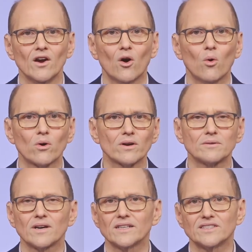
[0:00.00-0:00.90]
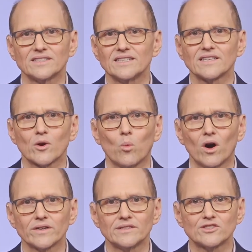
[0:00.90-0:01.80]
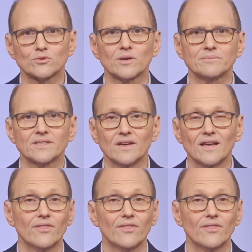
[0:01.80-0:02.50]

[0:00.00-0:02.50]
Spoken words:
or a disease like Waldenstrom's,